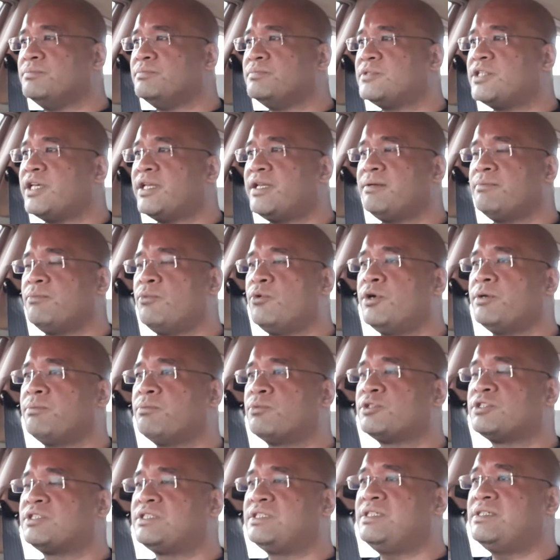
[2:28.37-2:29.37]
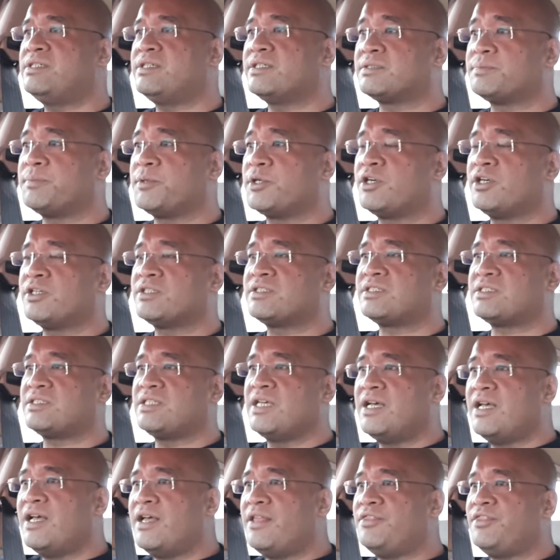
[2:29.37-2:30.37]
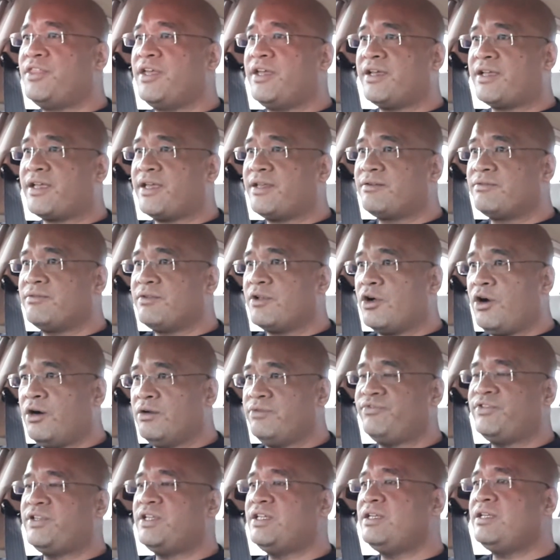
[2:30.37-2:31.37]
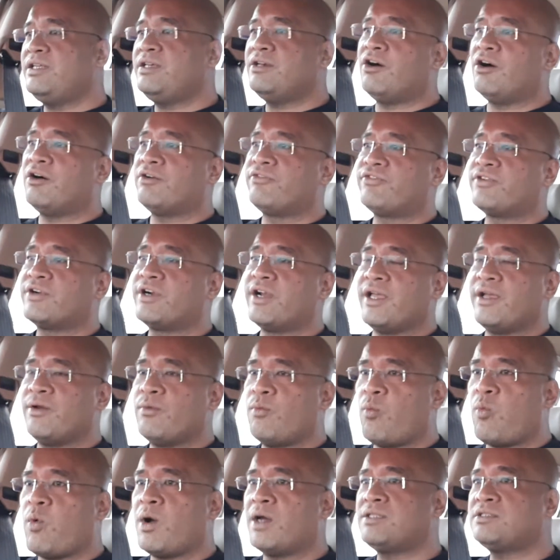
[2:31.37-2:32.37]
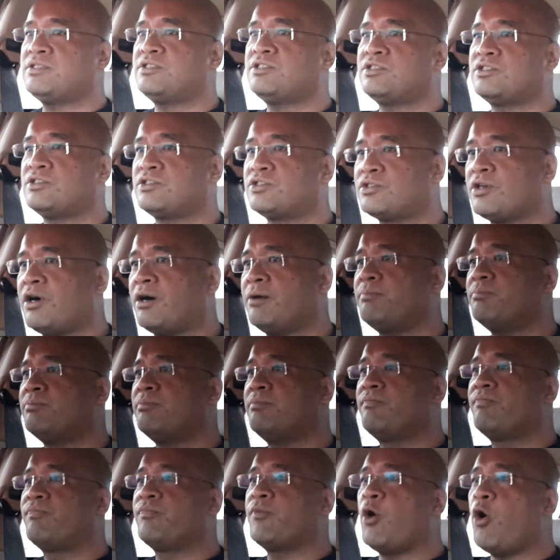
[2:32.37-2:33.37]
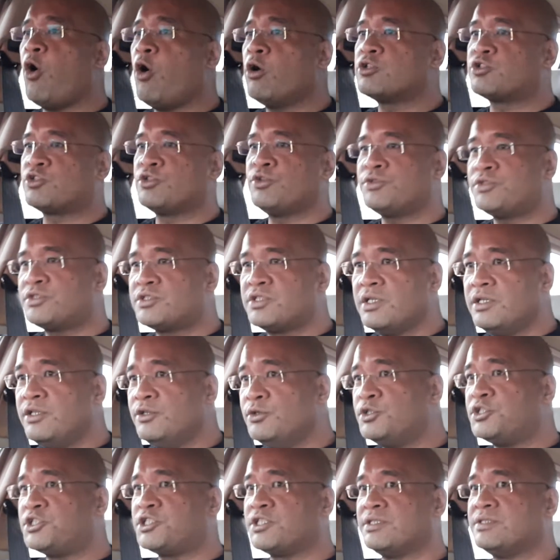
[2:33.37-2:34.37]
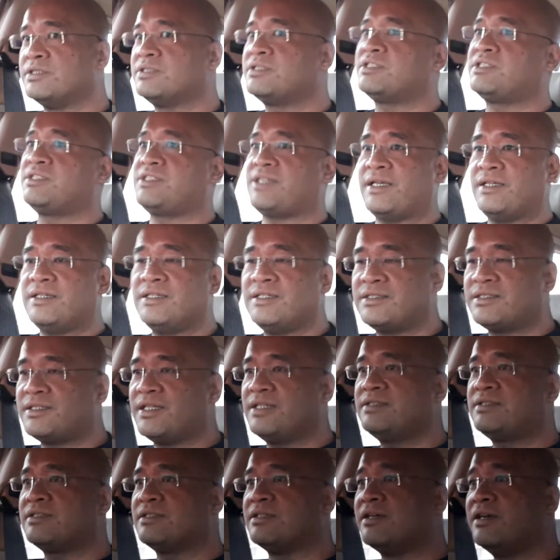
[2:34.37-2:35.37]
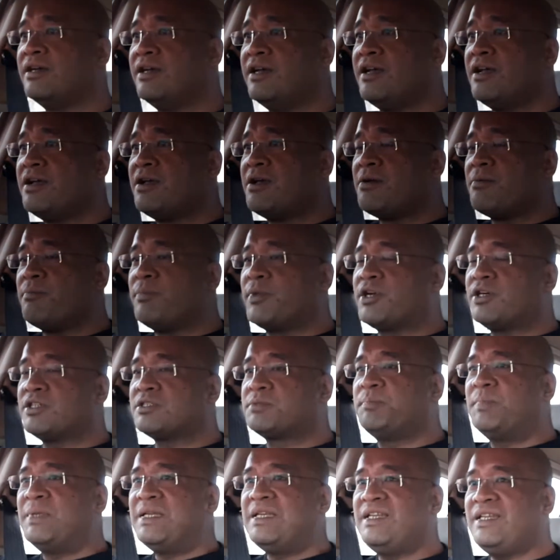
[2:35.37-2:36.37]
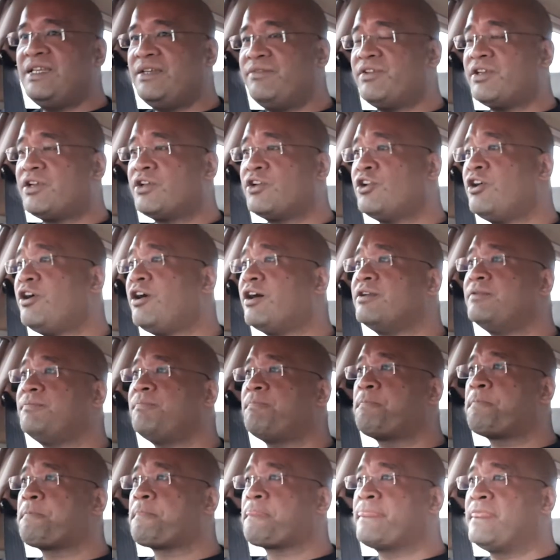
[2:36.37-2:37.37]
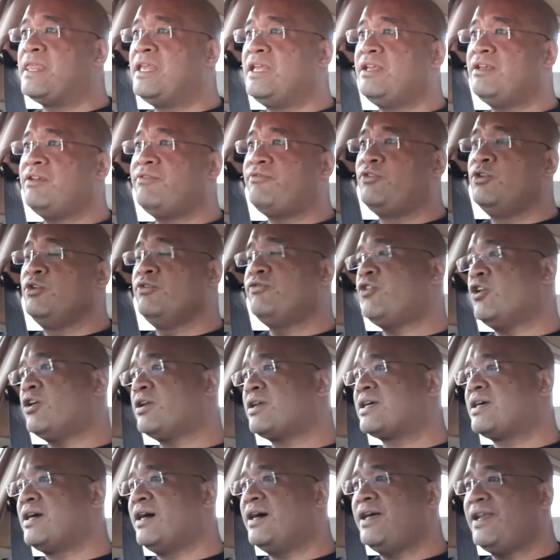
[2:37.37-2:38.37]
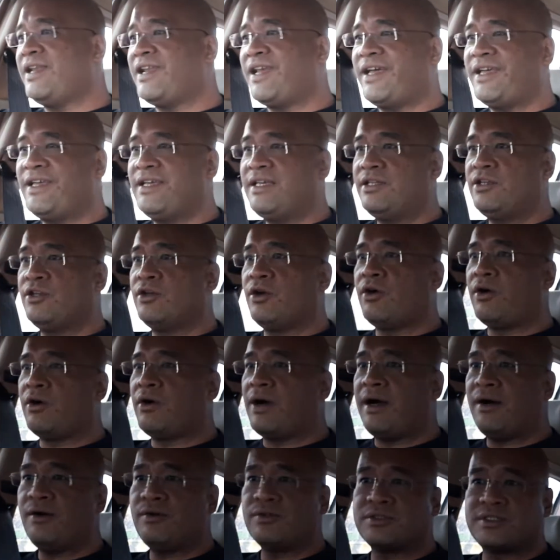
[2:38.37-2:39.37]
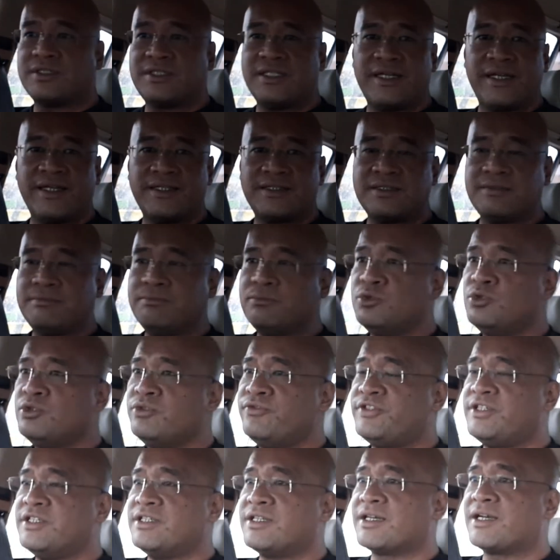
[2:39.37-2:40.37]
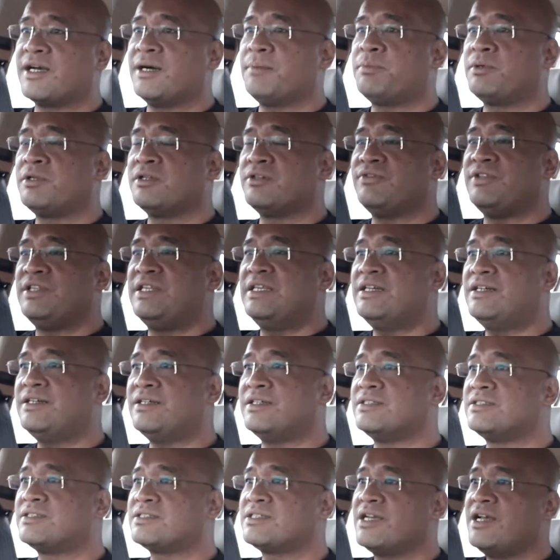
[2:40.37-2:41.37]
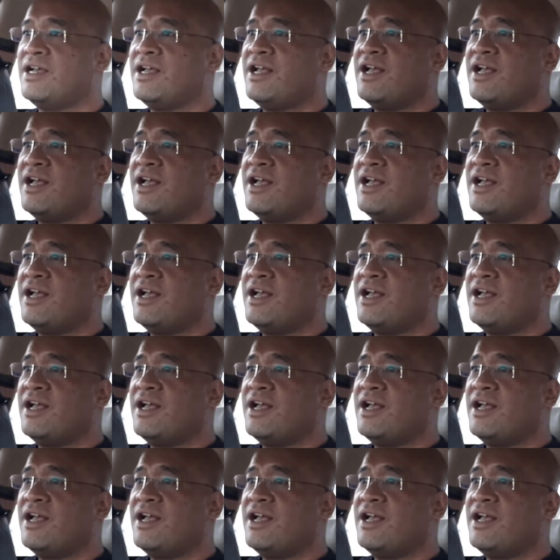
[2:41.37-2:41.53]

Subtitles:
getting more and more serious because they can confidently offer a one-stop auto solutions center. Because believe it or not, if you've got a car lying in your house that hasn't moved in a couple of years